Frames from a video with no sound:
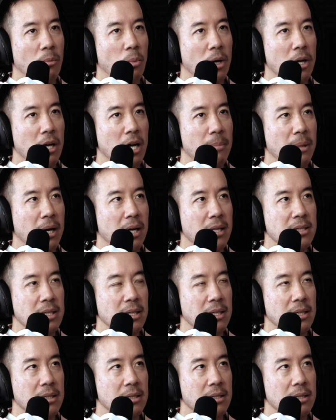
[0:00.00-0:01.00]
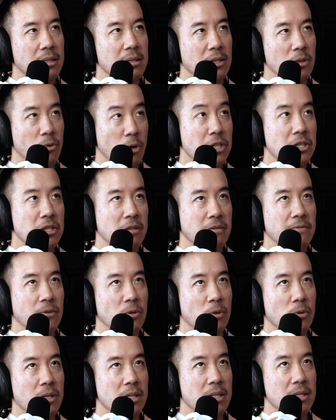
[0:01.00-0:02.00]
what I'm asking the question
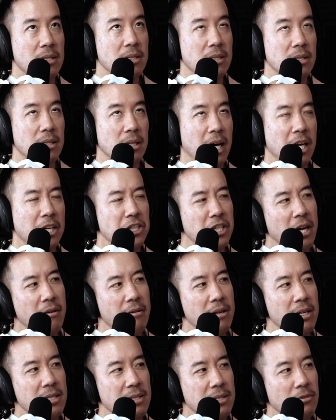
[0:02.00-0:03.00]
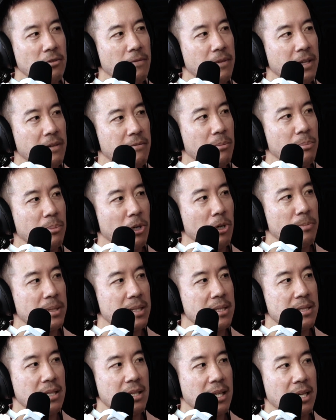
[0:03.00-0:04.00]
for is, are charities still fit for
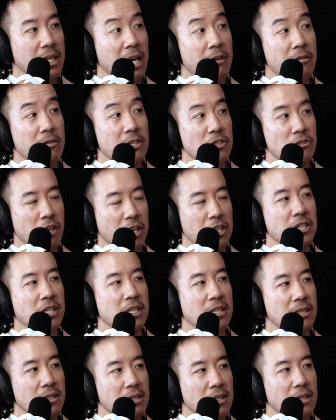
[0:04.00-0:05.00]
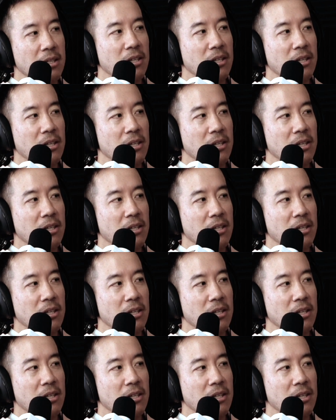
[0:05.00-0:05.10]
purpose in their current structure?